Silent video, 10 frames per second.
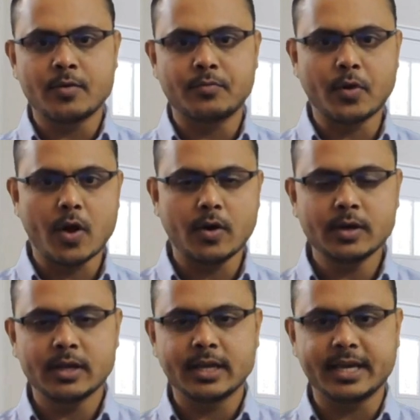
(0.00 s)

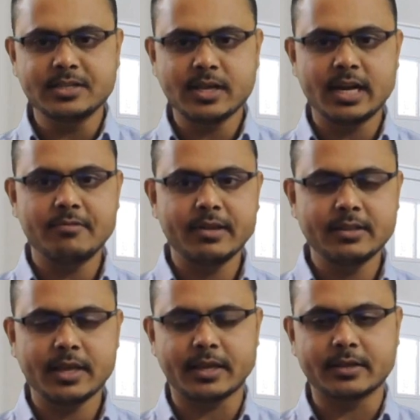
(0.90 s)
Frog is a
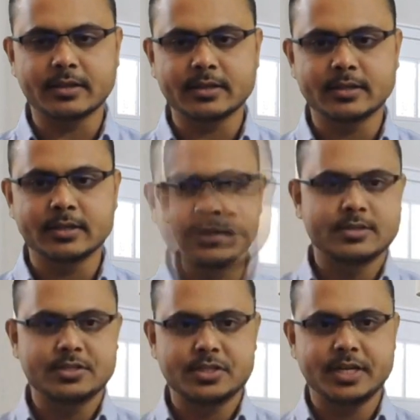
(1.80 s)
living thing.
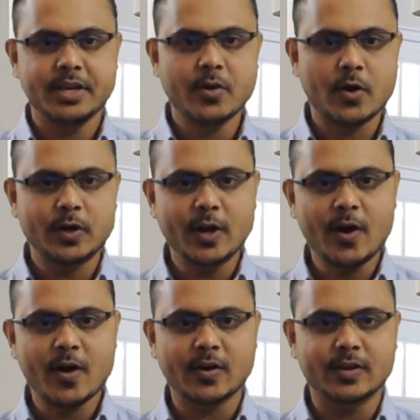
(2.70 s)
Sitting on a
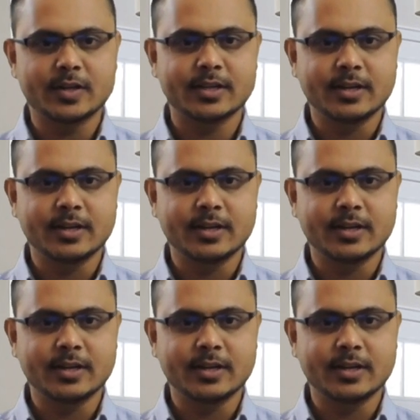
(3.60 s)
log.